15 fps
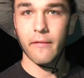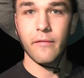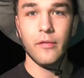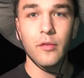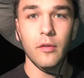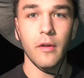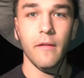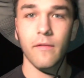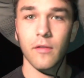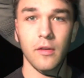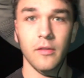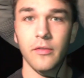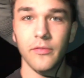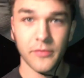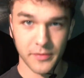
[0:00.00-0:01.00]
have food
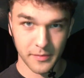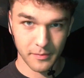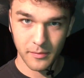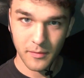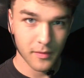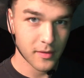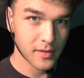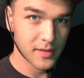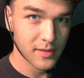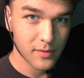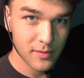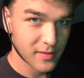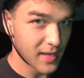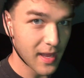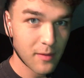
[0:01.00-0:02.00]
for
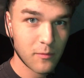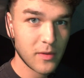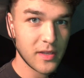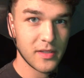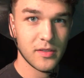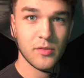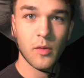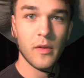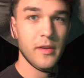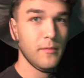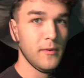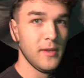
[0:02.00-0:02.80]
10 weeks, 20